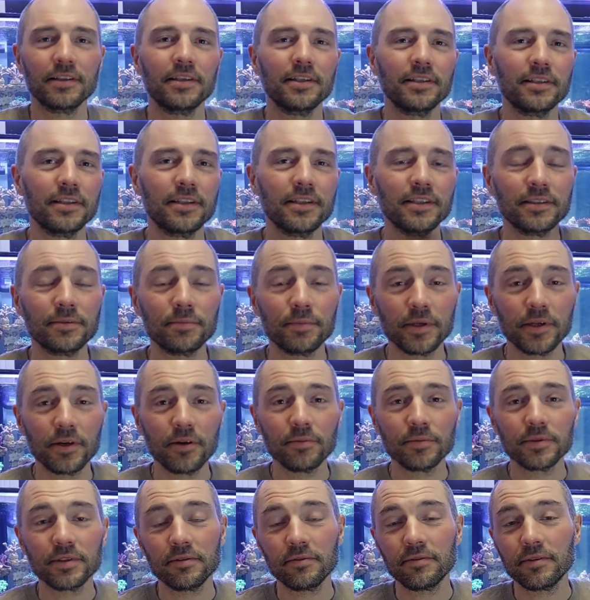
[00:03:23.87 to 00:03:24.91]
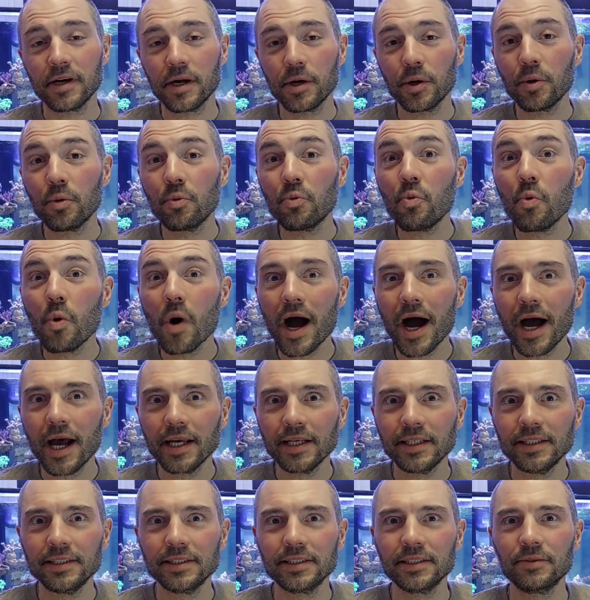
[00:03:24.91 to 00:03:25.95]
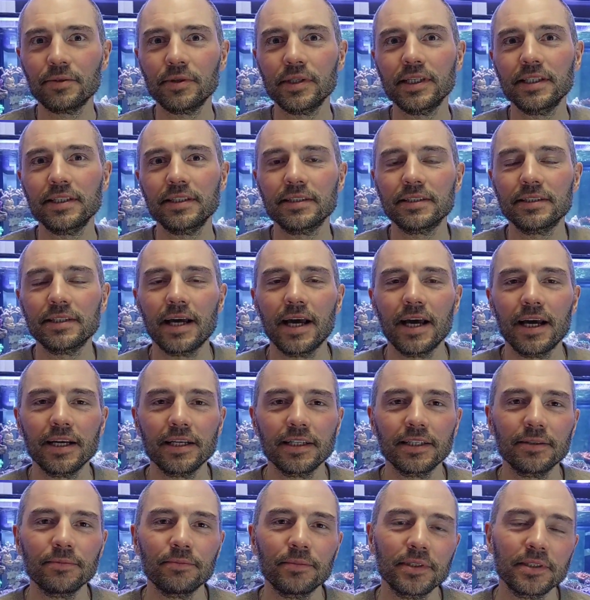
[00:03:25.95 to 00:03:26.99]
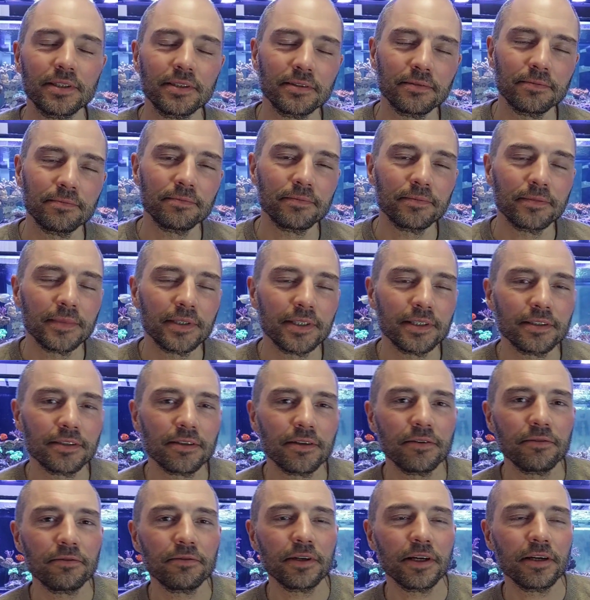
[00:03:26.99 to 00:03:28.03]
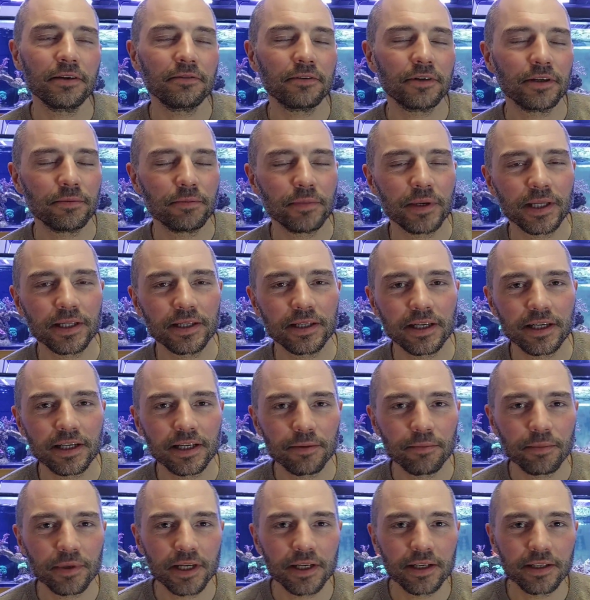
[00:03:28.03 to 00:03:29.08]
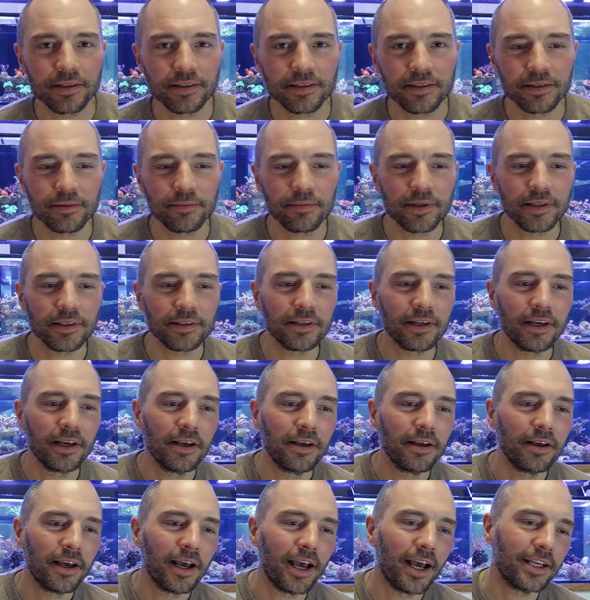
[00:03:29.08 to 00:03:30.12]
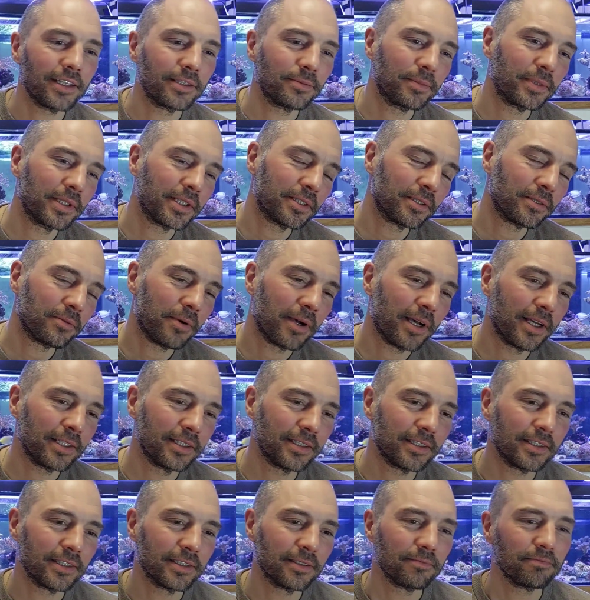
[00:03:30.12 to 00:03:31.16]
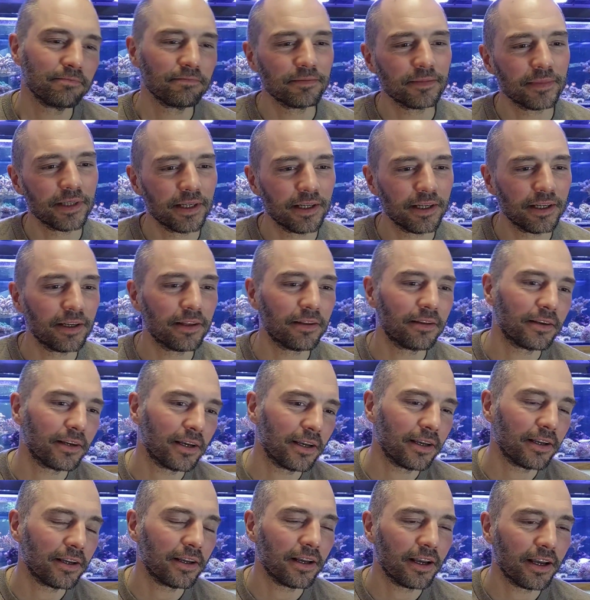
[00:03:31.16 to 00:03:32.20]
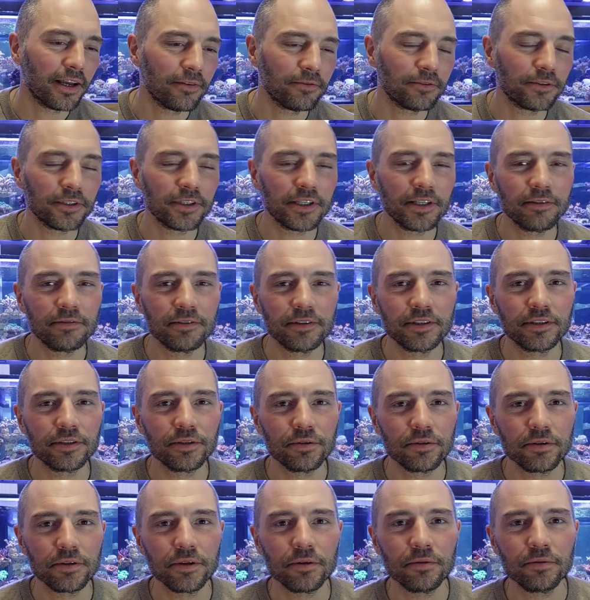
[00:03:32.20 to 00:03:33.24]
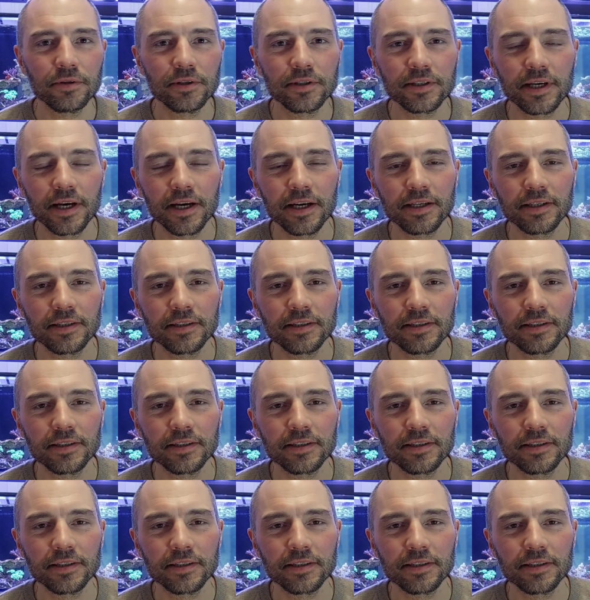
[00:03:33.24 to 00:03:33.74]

This becomes a very wide screen tank, but it's going to favor in maintainability, but aspect wise, yeah, I have to give it to the old tank.